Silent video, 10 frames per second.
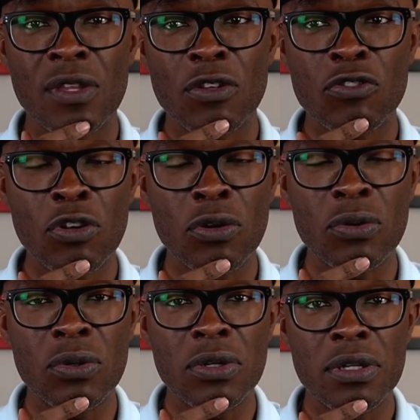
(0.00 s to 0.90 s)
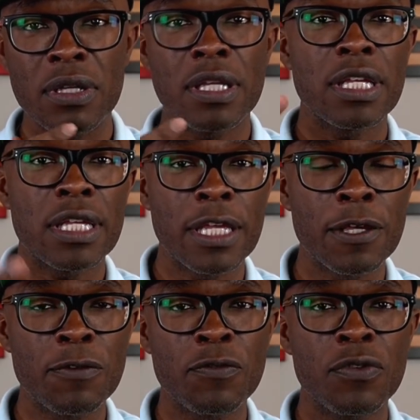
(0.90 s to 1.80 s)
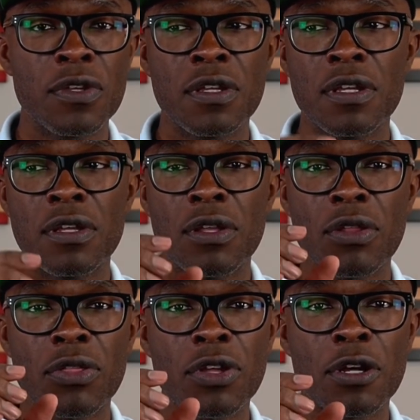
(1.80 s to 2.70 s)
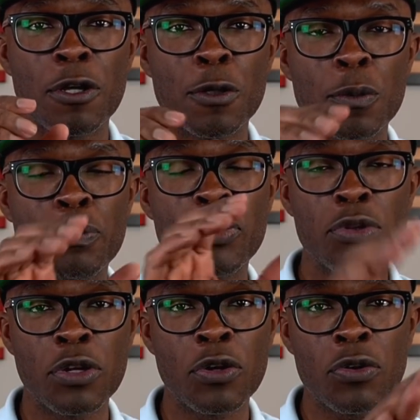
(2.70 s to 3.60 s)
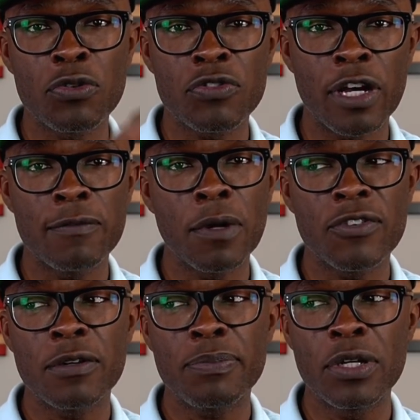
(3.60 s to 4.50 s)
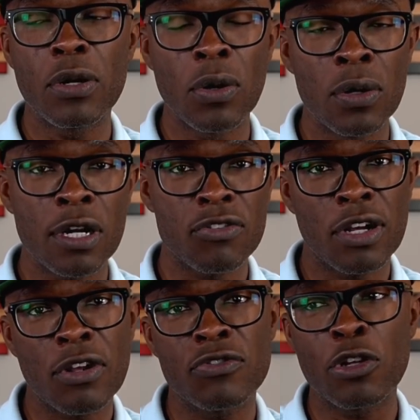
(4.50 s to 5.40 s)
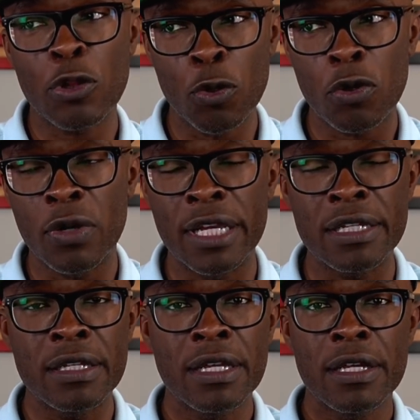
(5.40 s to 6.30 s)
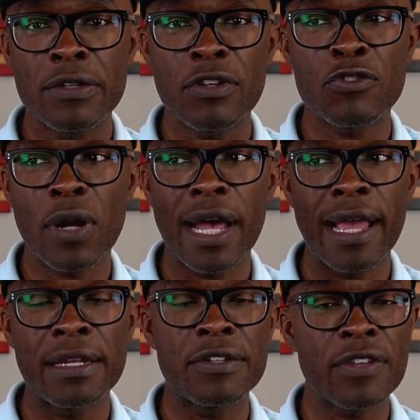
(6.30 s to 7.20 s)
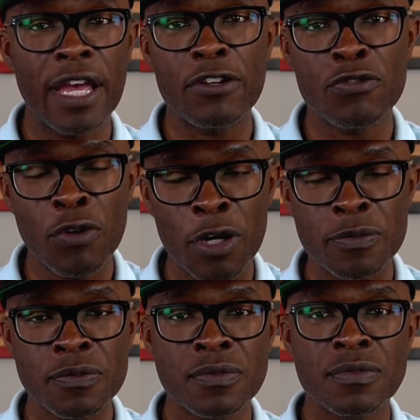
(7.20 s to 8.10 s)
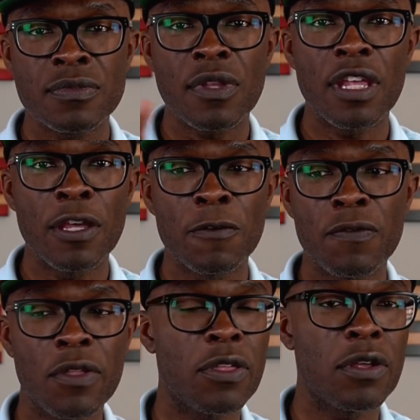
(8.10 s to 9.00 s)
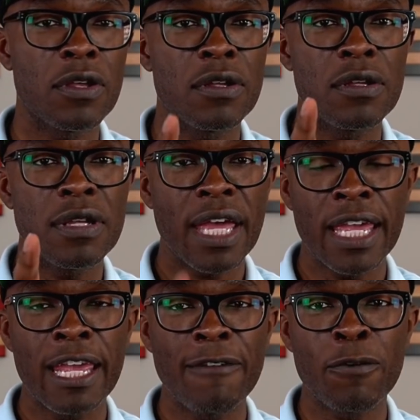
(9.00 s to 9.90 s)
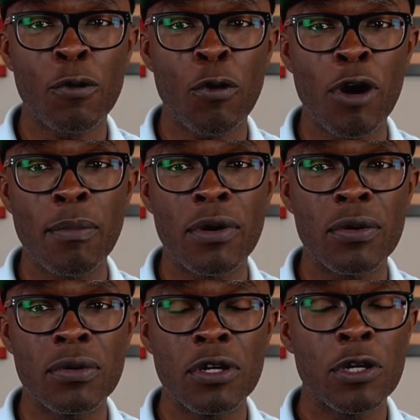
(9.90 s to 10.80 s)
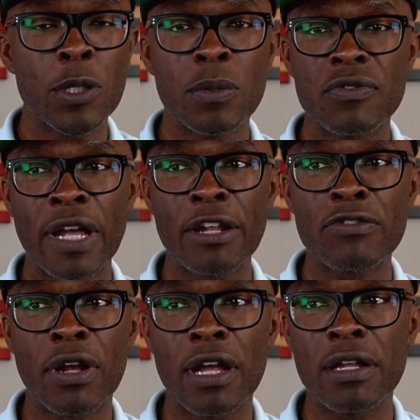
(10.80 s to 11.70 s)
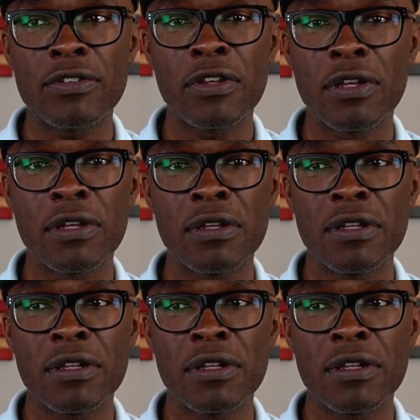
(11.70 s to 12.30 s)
So if the political stuff wasn't put on hydroxychloroquine to try and attack Trump, if the aide for Cuomo was not trying to,